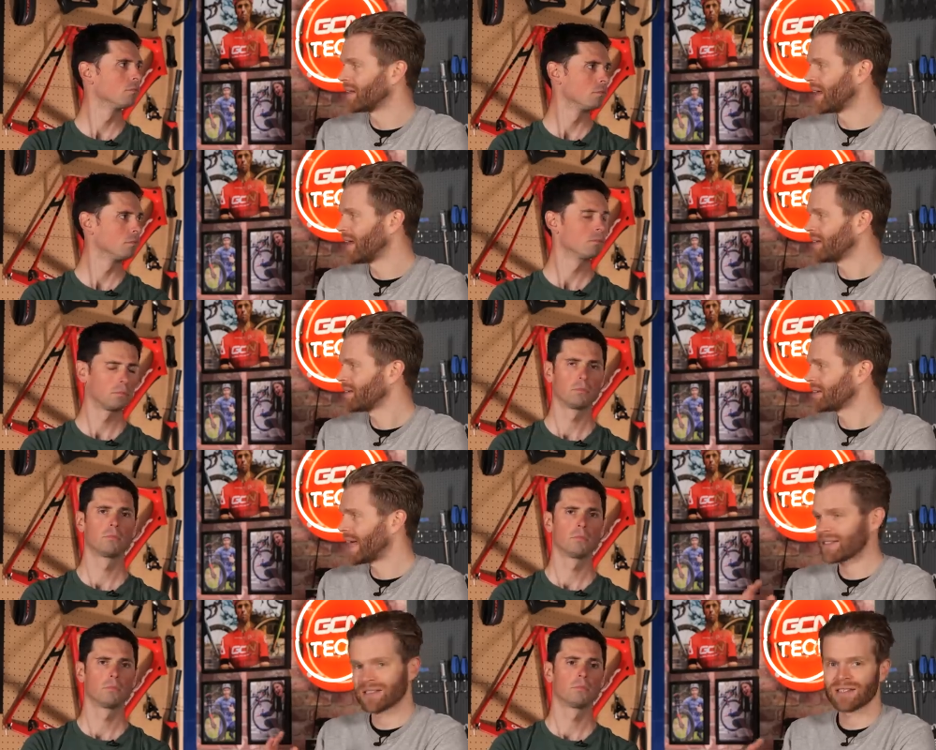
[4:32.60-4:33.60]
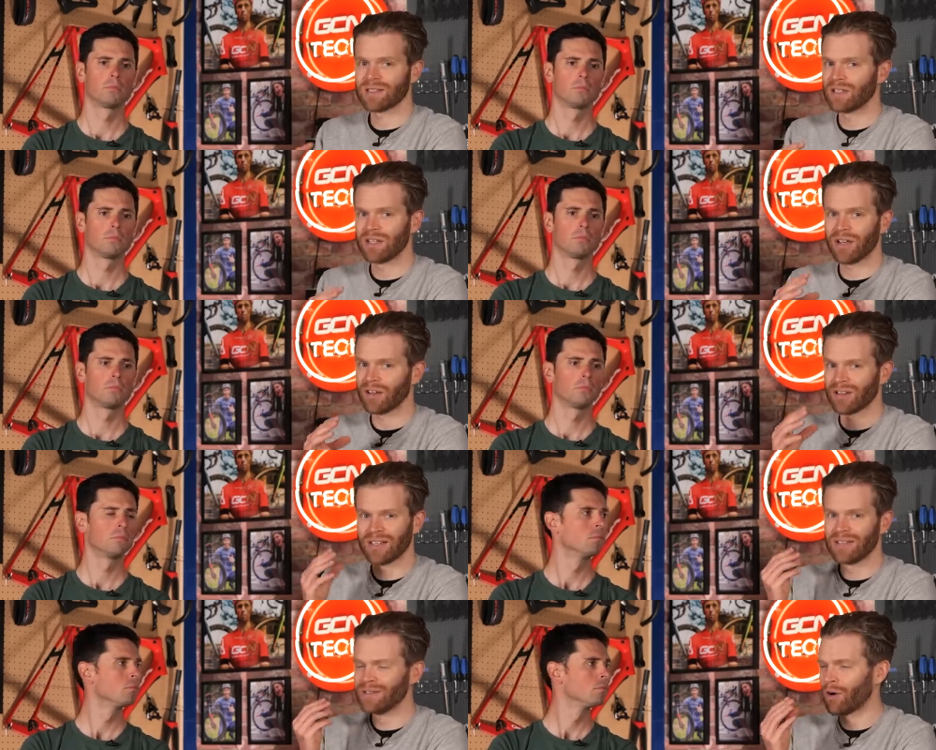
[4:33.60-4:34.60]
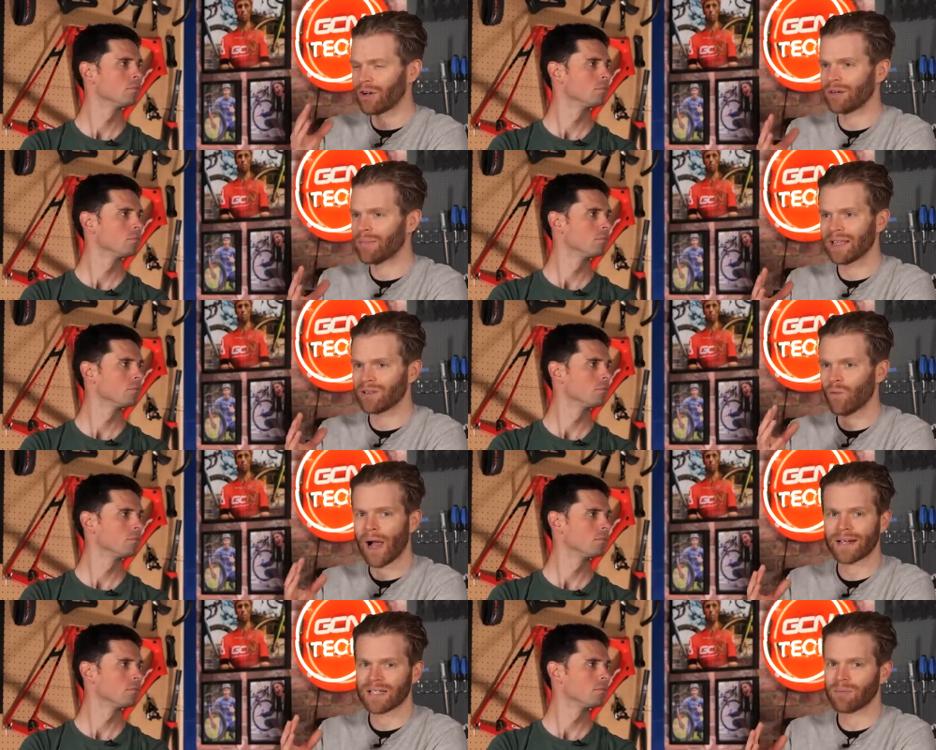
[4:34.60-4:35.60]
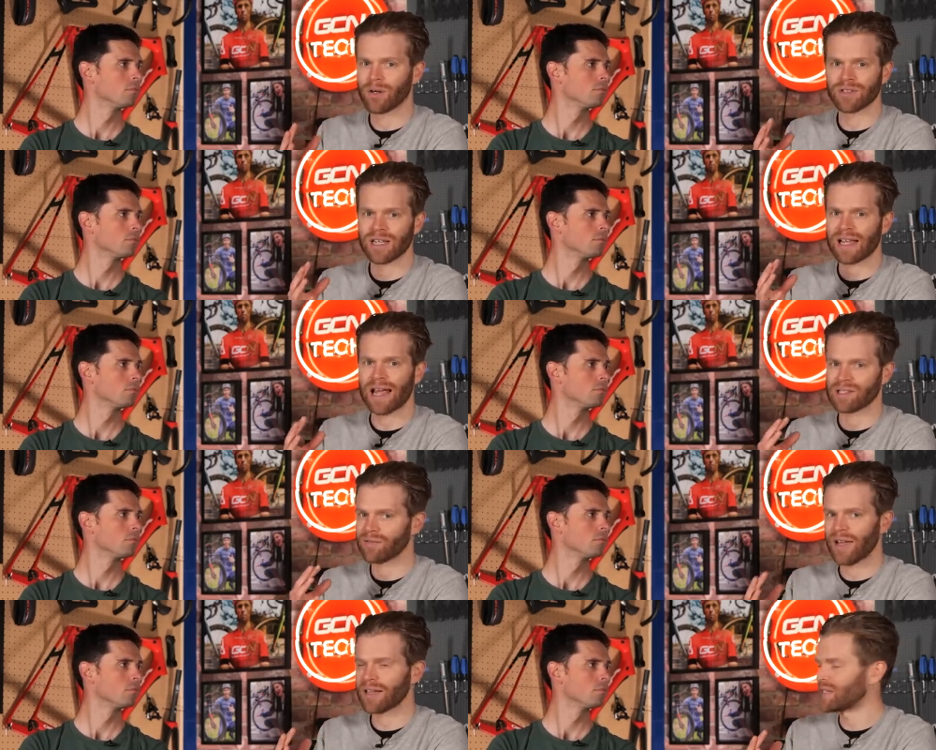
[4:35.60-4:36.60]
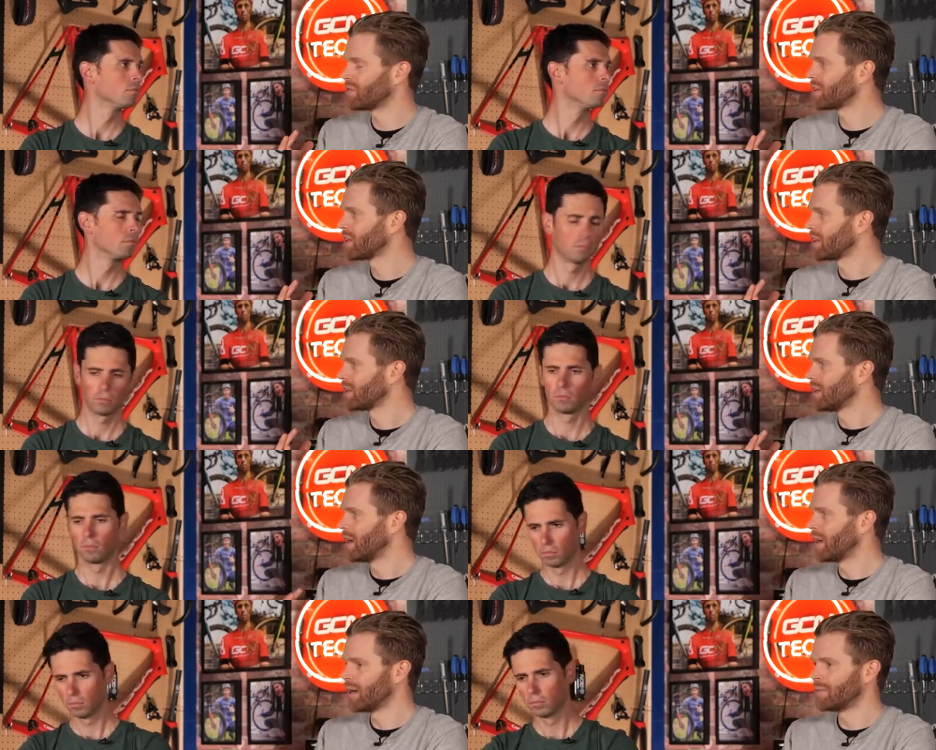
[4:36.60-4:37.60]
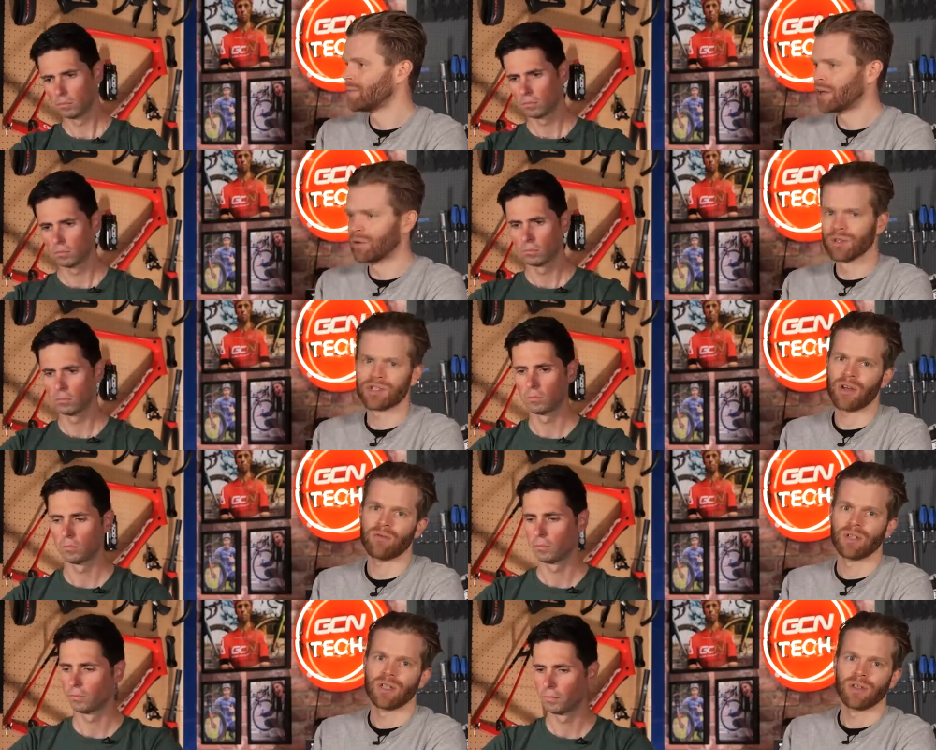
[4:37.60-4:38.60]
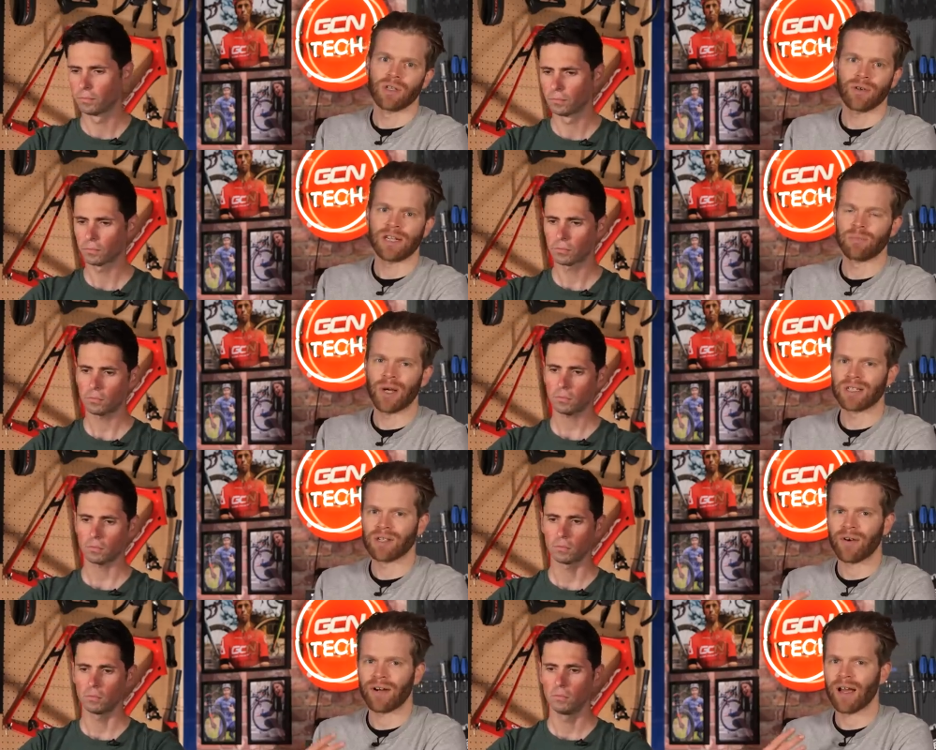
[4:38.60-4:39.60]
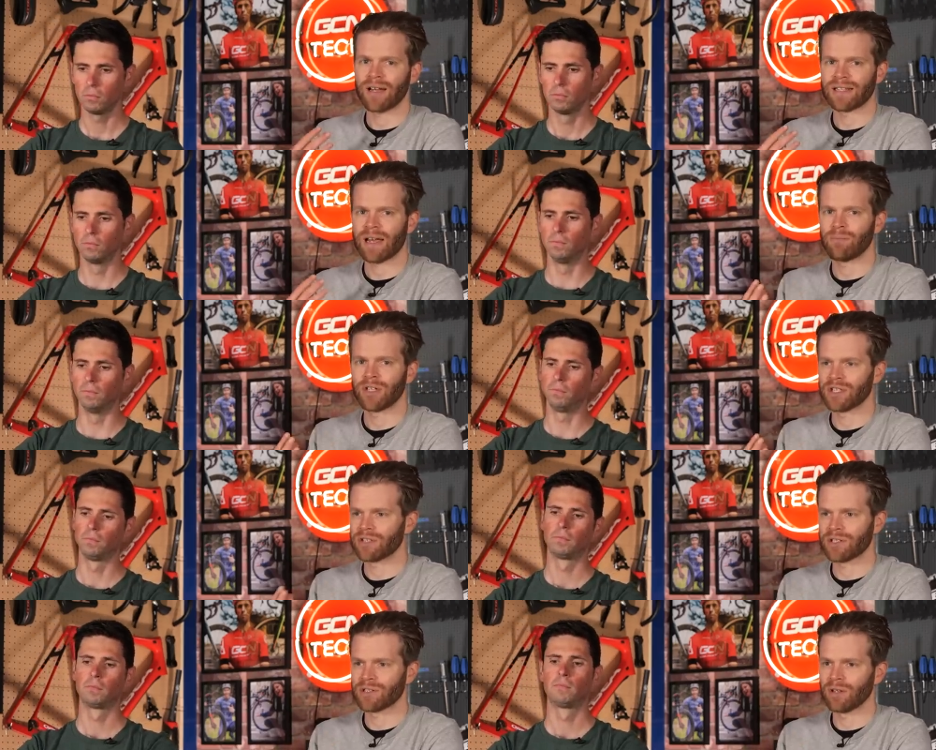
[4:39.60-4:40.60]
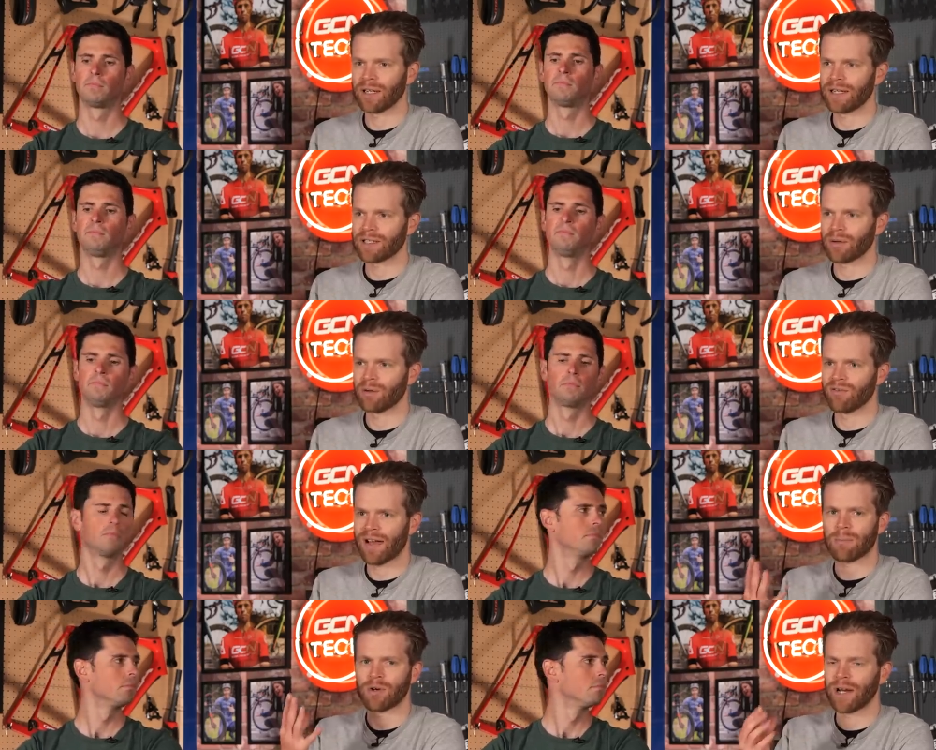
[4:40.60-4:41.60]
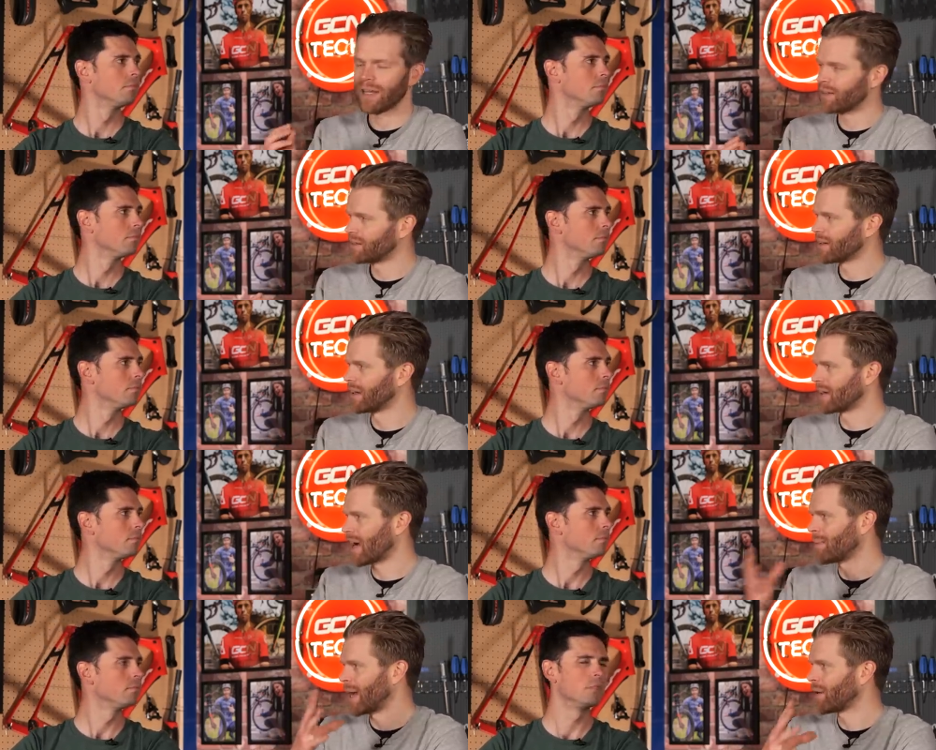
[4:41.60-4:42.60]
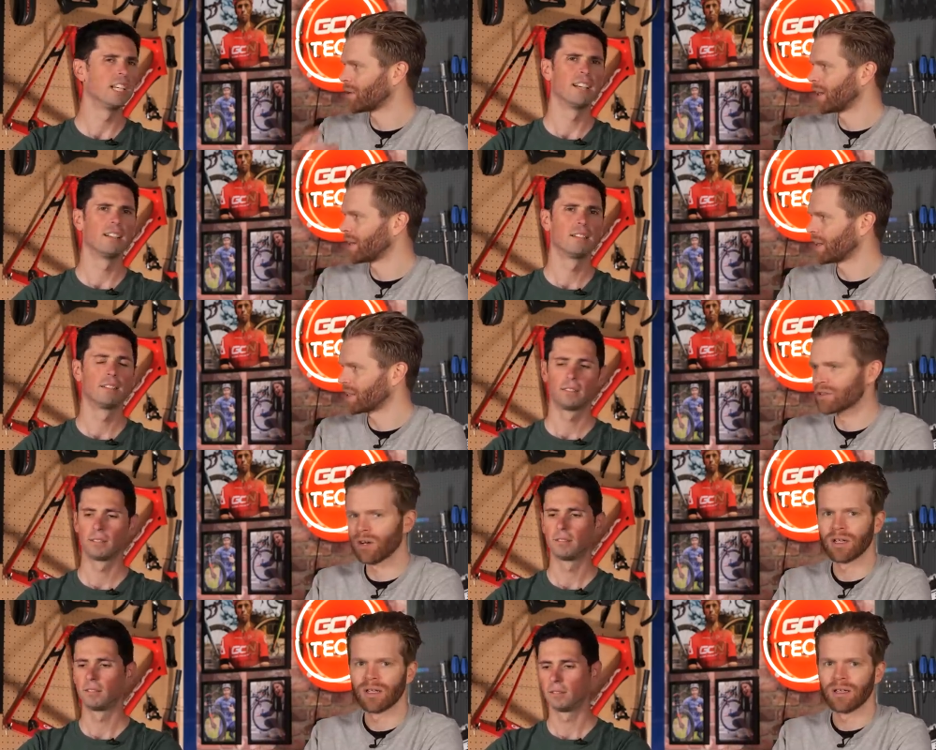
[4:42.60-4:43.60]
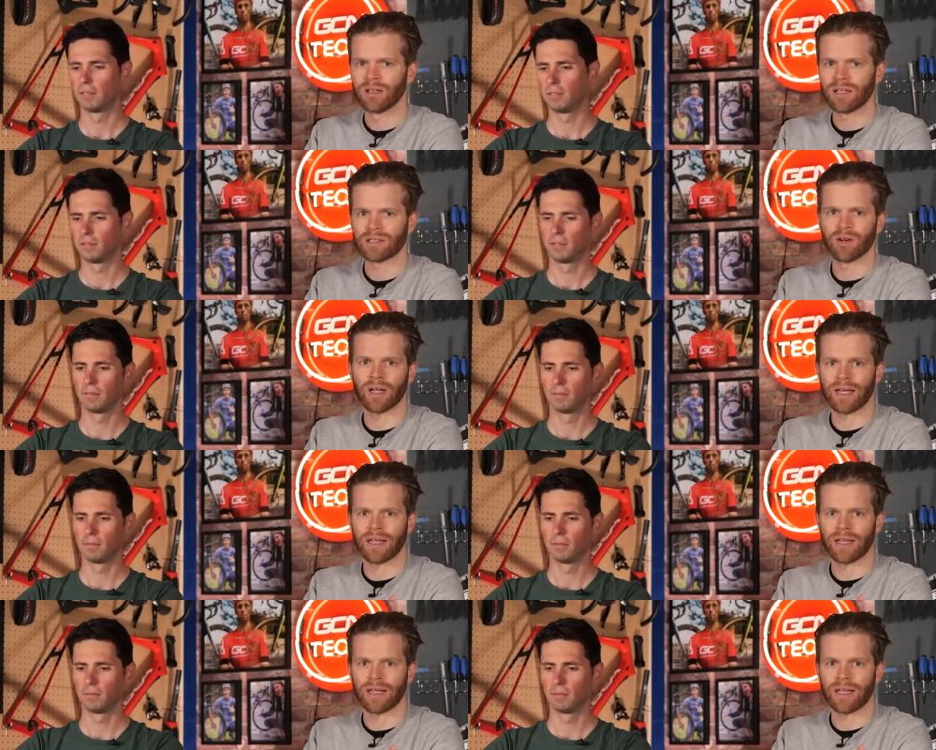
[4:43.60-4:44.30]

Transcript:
Speaker 1: in there, that's not going to make the waxing process as effective. Um, and also, the grease burns at very high temperature, so it's not like it's going to evaporate and, and come out yeah. or anything. It's not it's not